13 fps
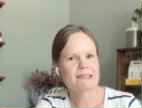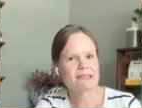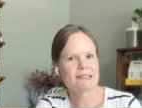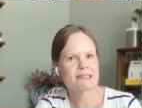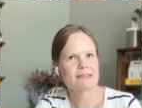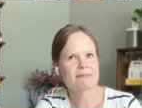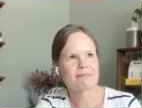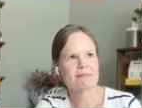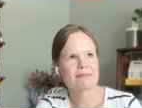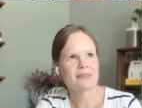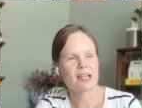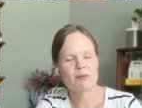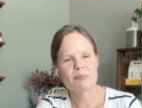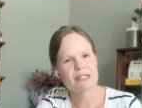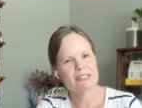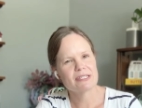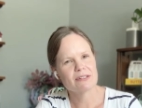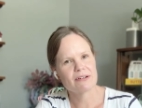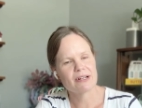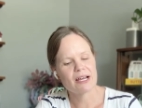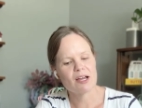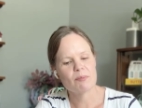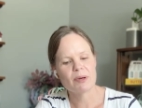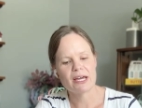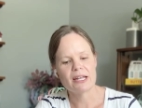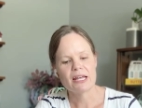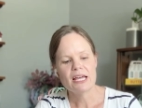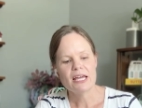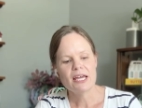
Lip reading: is a big deal or not, but